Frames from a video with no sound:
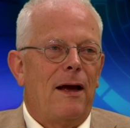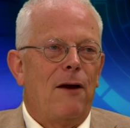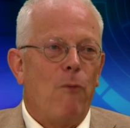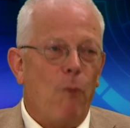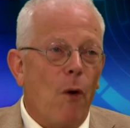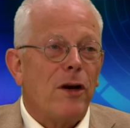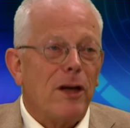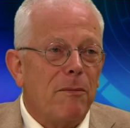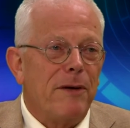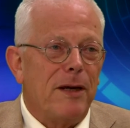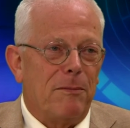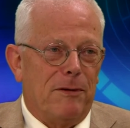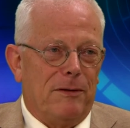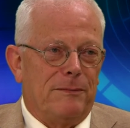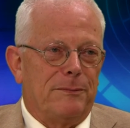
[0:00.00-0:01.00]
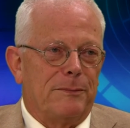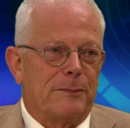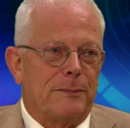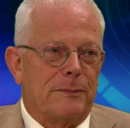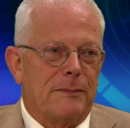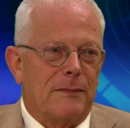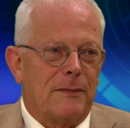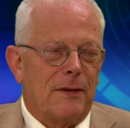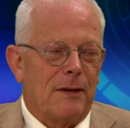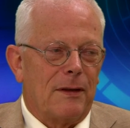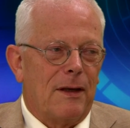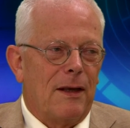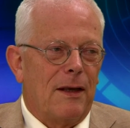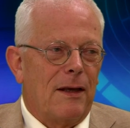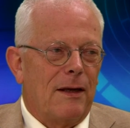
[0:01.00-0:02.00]
Awarding people.
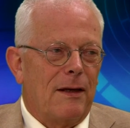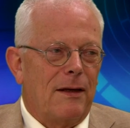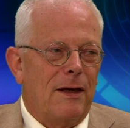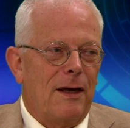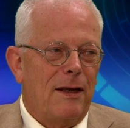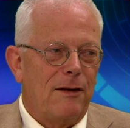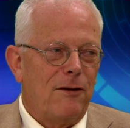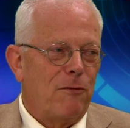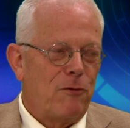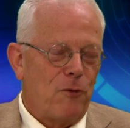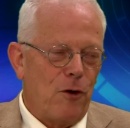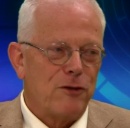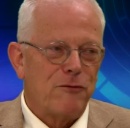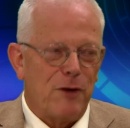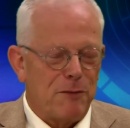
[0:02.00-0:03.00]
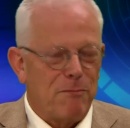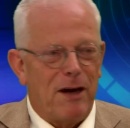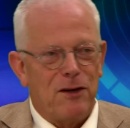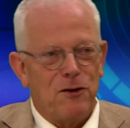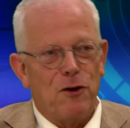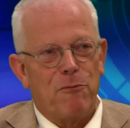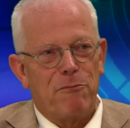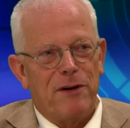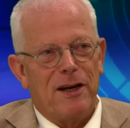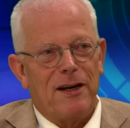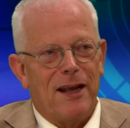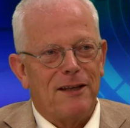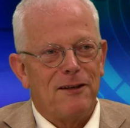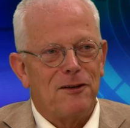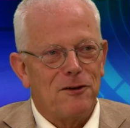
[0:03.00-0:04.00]
And of course with my European
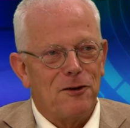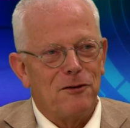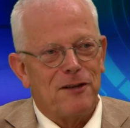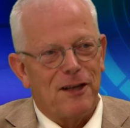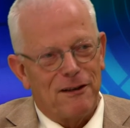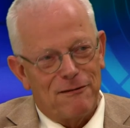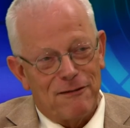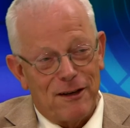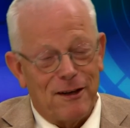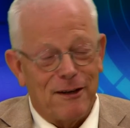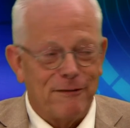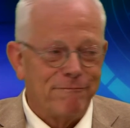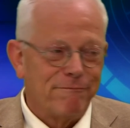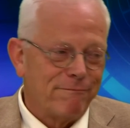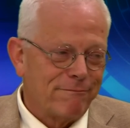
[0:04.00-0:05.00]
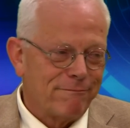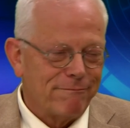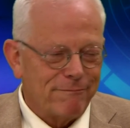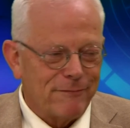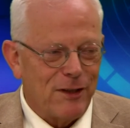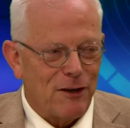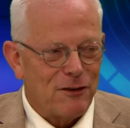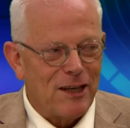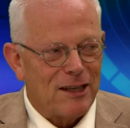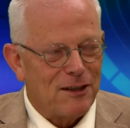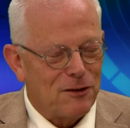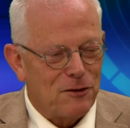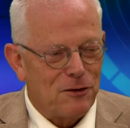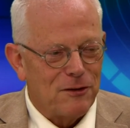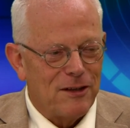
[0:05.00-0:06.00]
attitude and Dutch
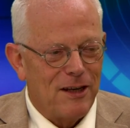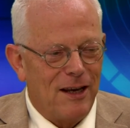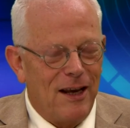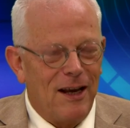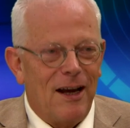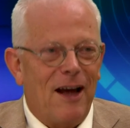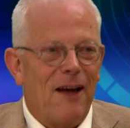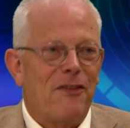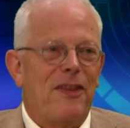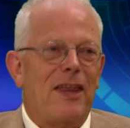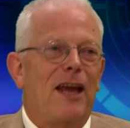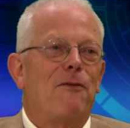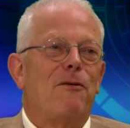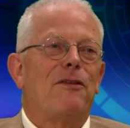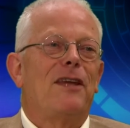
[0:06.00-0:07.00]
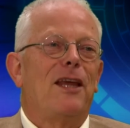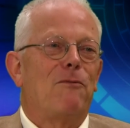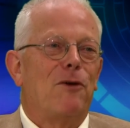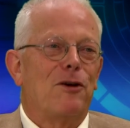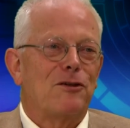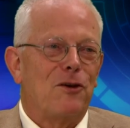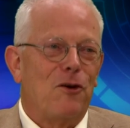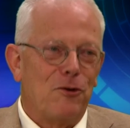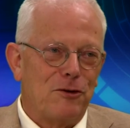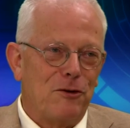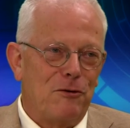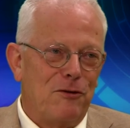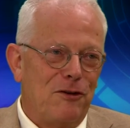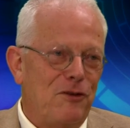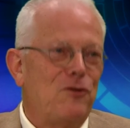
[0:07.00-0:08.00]
attitude, I think that was
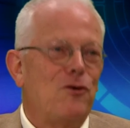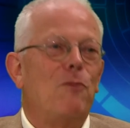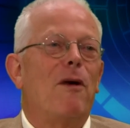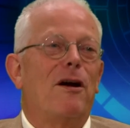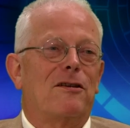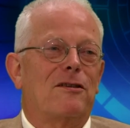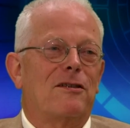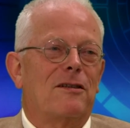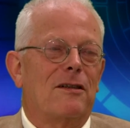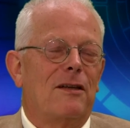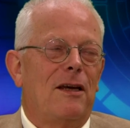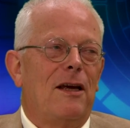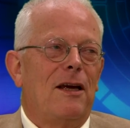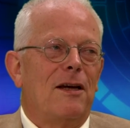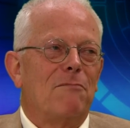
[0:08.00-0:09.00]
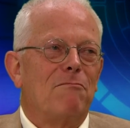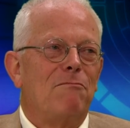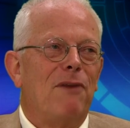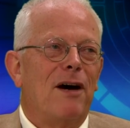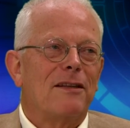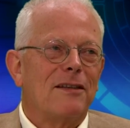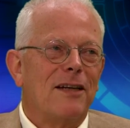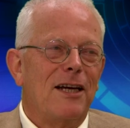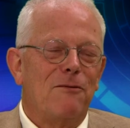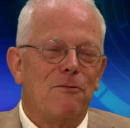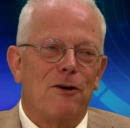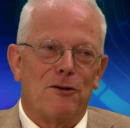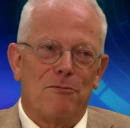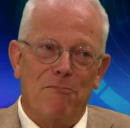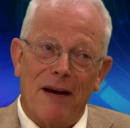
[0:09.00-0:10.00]
also too much. But it
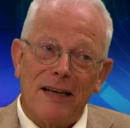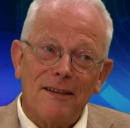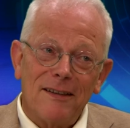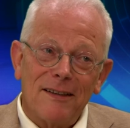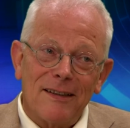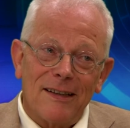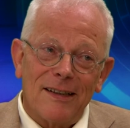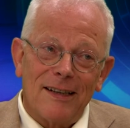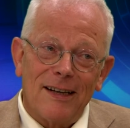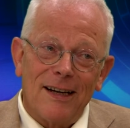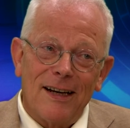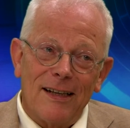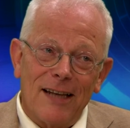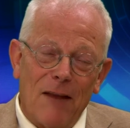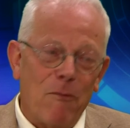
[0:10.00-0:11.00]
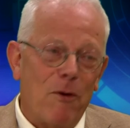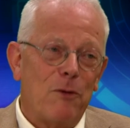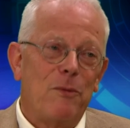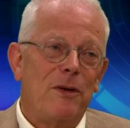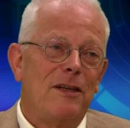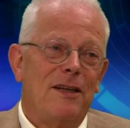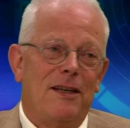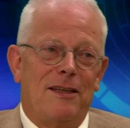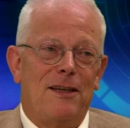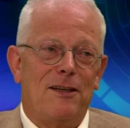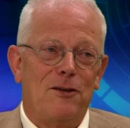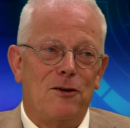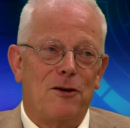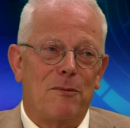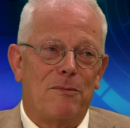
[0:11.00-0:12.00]
was better than what we did in
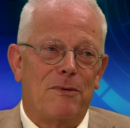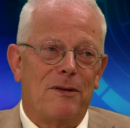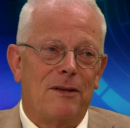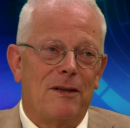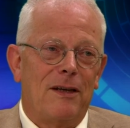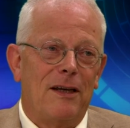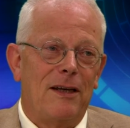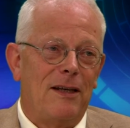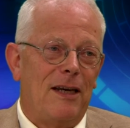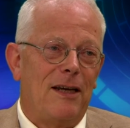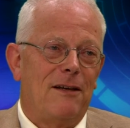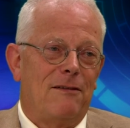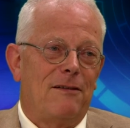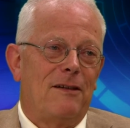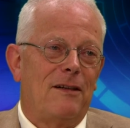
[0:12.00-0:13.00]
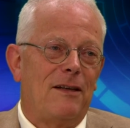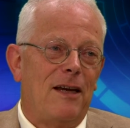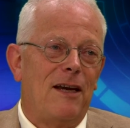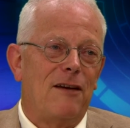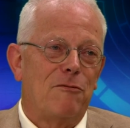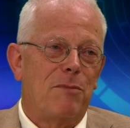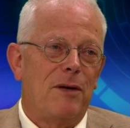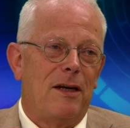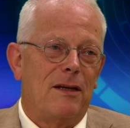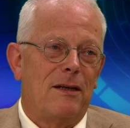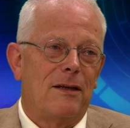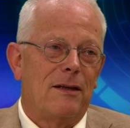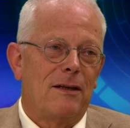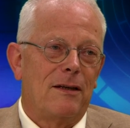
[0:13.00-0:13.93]
Europe in the EFP.